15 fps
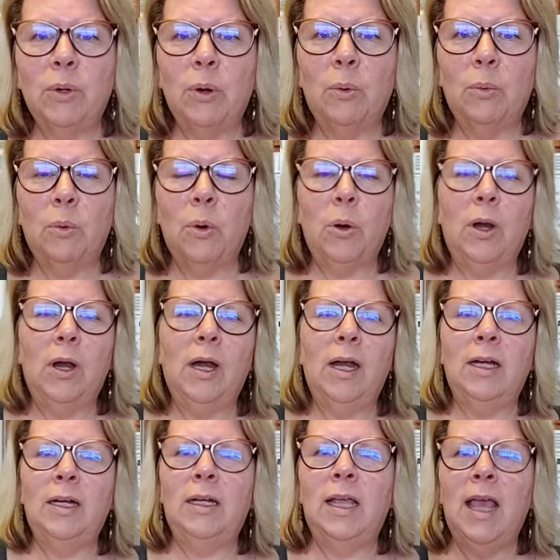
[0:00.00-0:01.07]

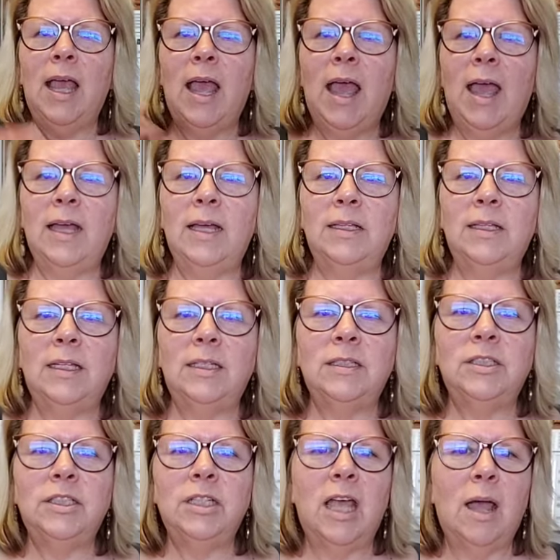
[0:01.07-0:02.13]
award, and then
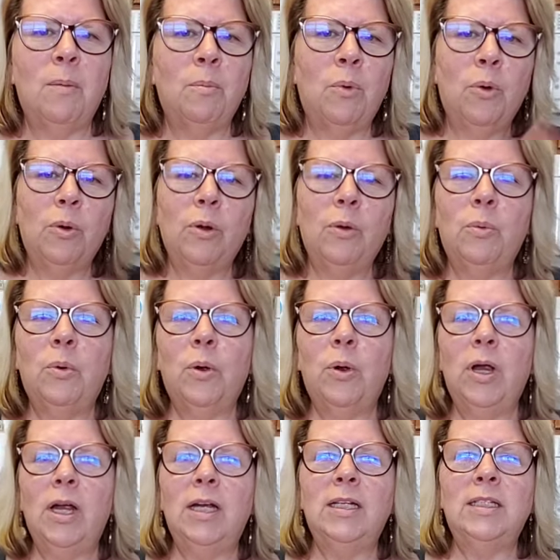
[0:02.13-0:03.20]
she got more
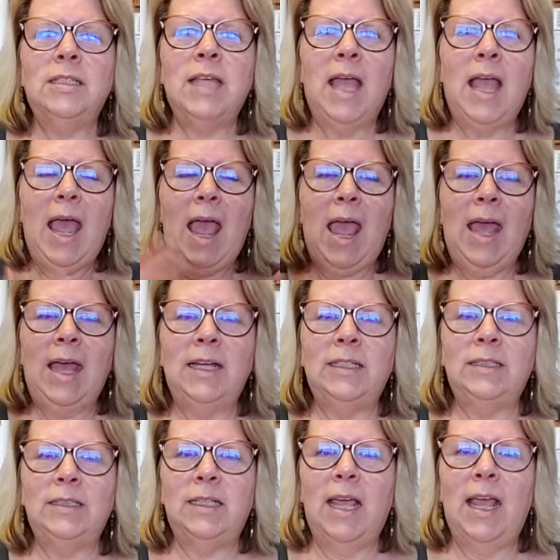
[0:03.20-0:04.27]
awards,
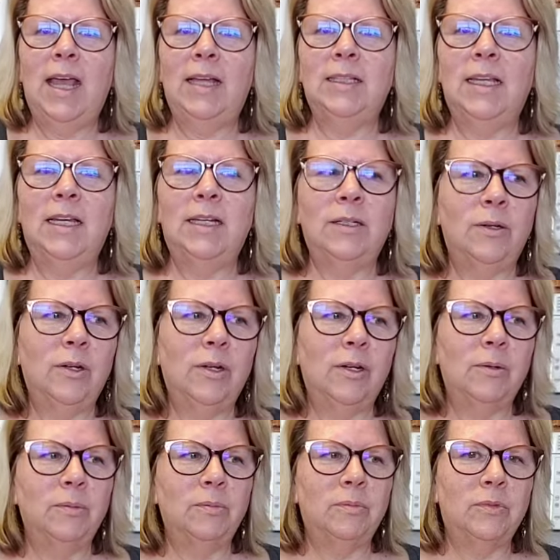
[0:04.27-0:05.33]
and then
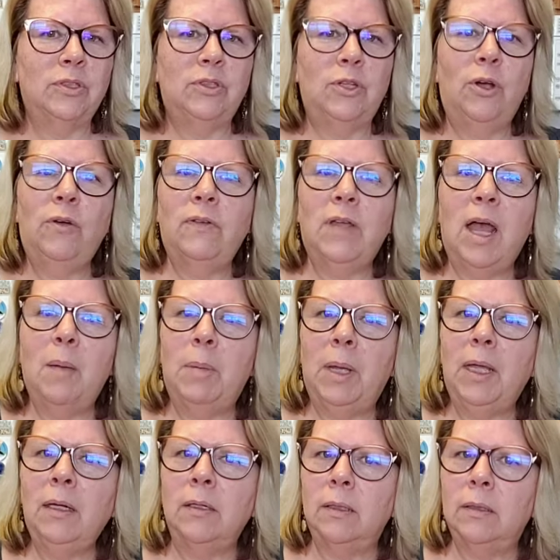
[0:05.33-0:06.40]
her stove got
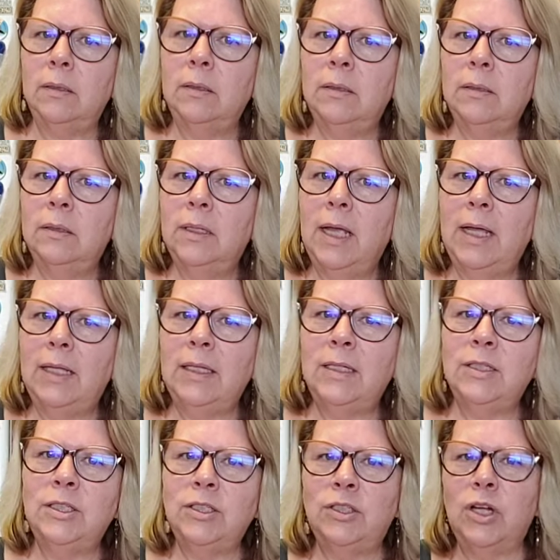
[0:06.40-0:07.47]
better. And
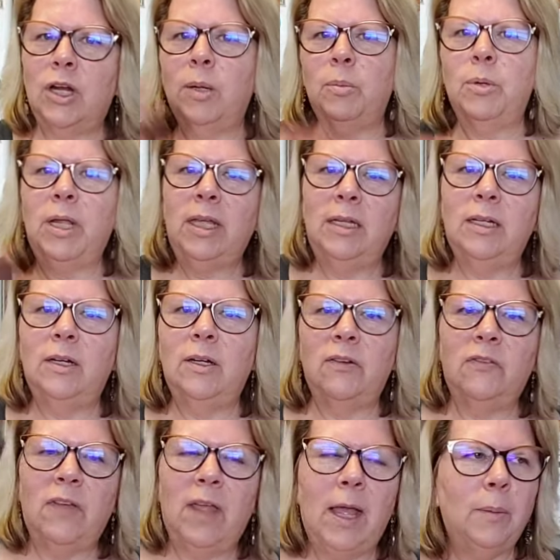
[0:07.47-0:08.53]
then she started bringing in her
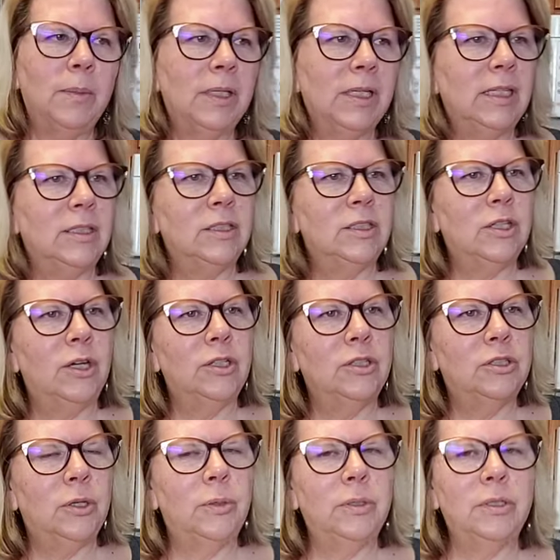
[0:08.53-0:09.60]
family and started
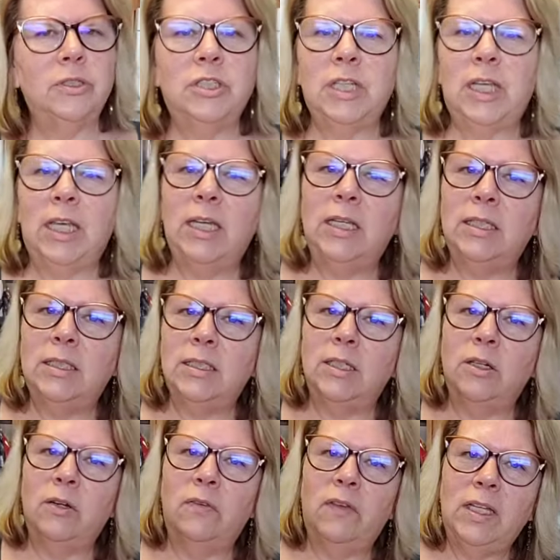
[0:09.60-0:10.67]
showing her chickens and
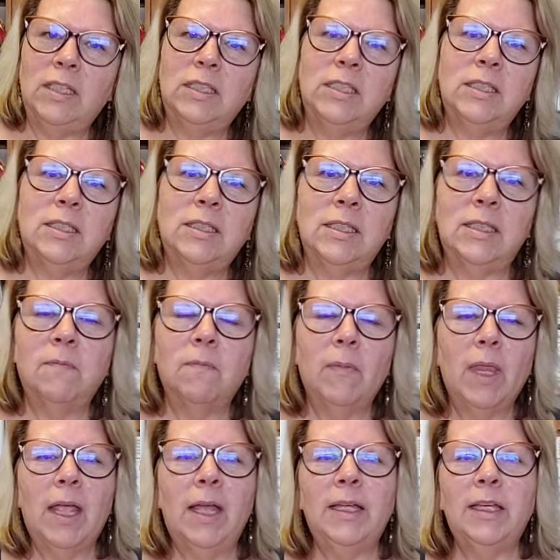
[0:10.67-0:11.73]
her veggies, and,
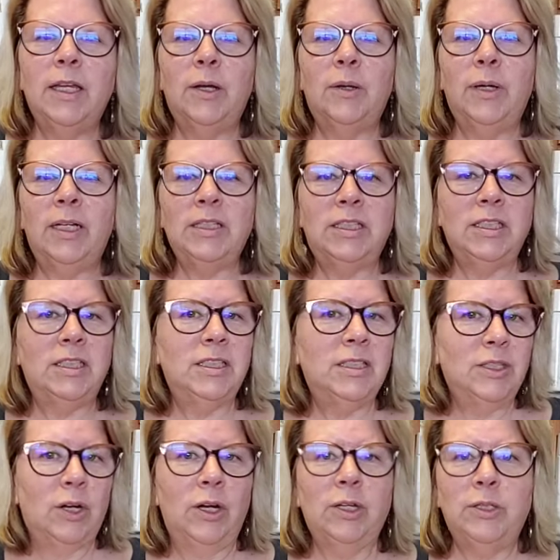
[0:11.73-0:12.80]
you know, and she just
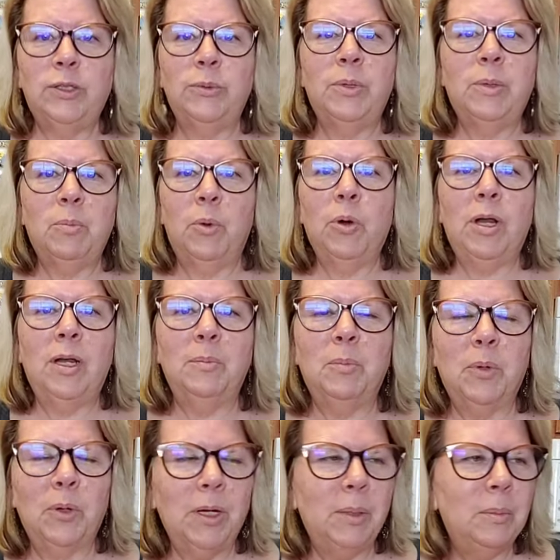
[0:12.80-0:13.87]
started doing more and
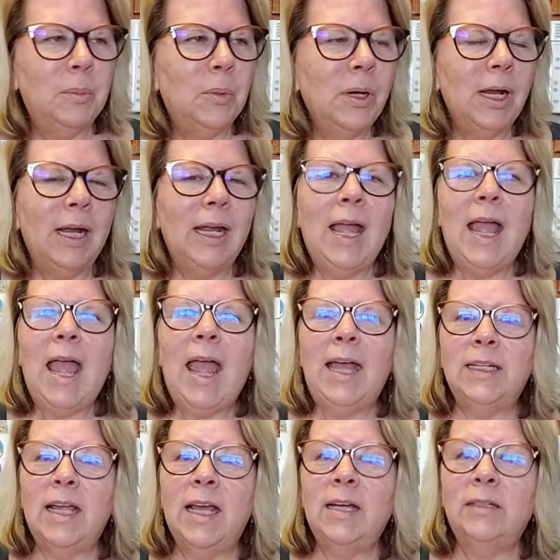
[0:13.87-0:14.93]
more and more. And
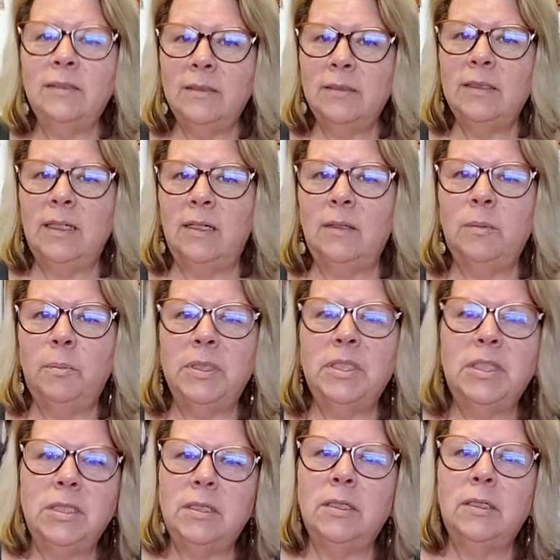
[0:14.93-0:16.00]
now, you know, but
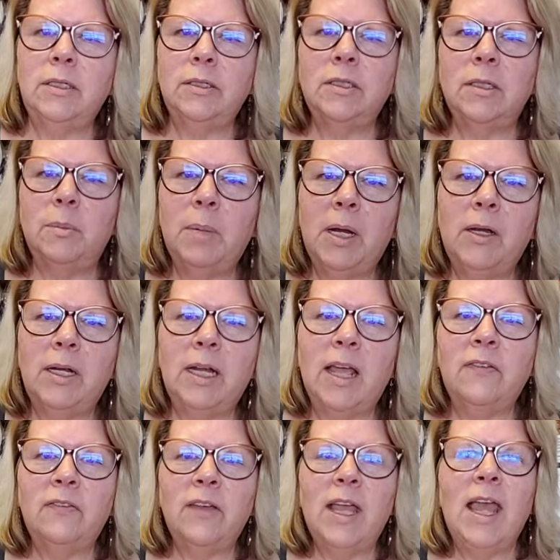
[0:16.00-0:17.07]
she's still using a paring
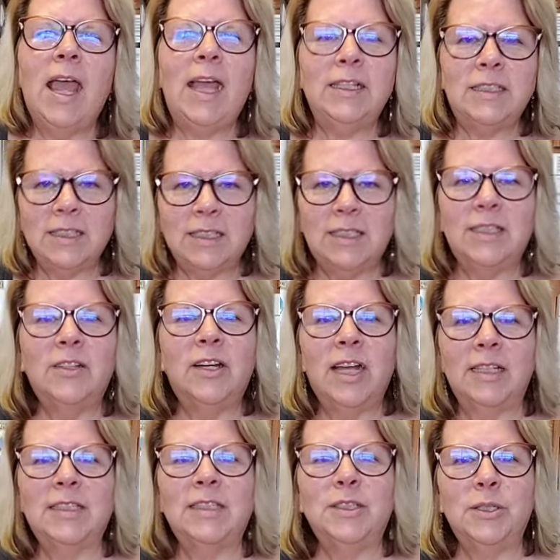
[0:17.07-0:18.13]
knife and she still
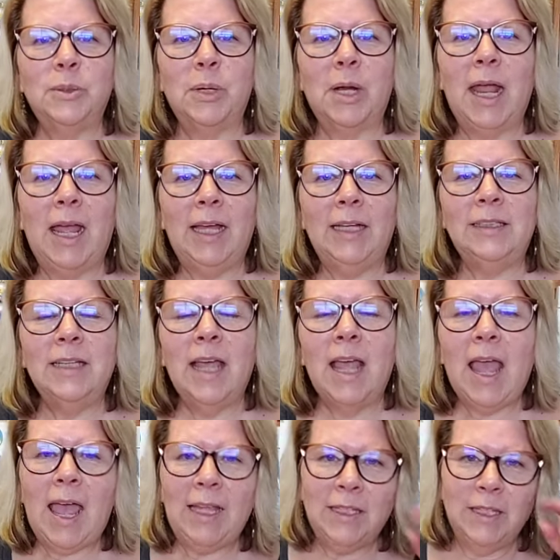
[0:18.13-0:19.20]
cuts into her hand.
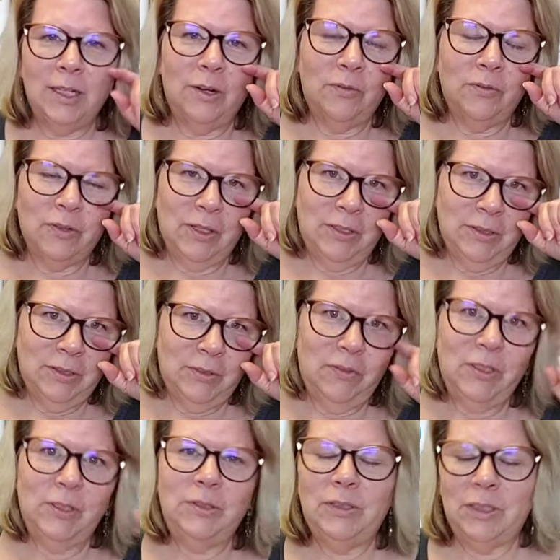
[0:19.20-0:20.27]
And, you know, for those of
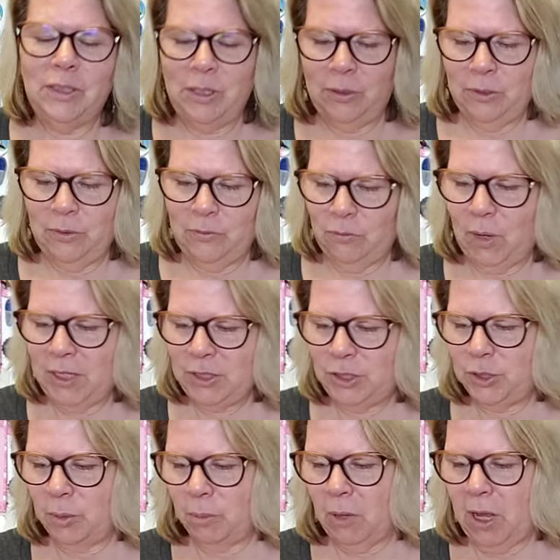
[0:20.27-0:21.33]
you, you know, who've watched
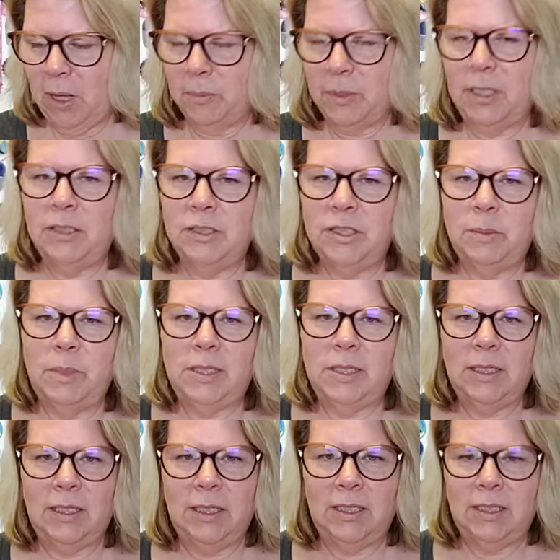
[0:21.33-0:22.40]
her mom, you know, she
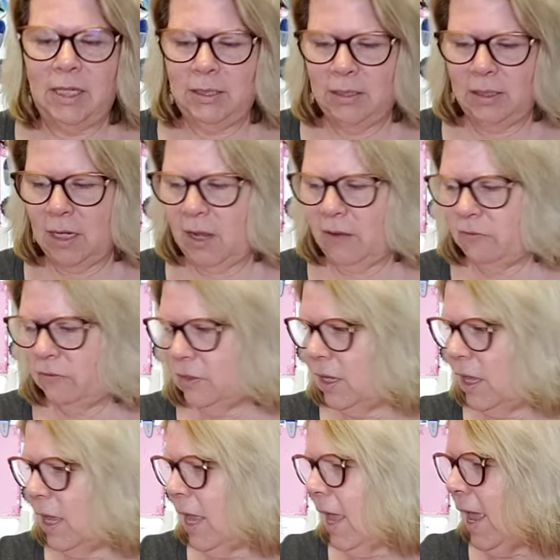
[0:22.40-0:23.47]
basically takes a knife
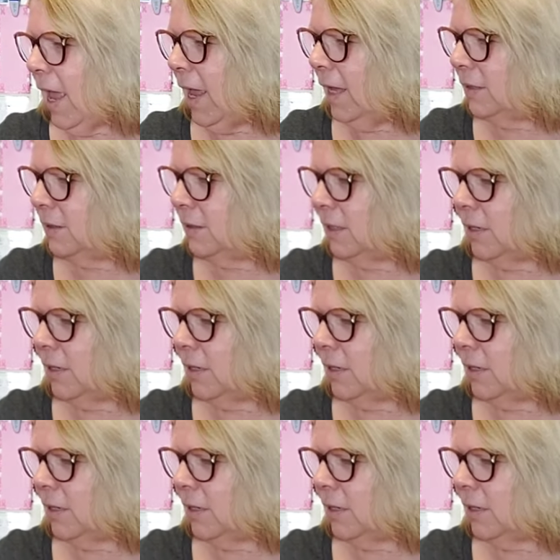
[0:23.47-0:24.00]
and,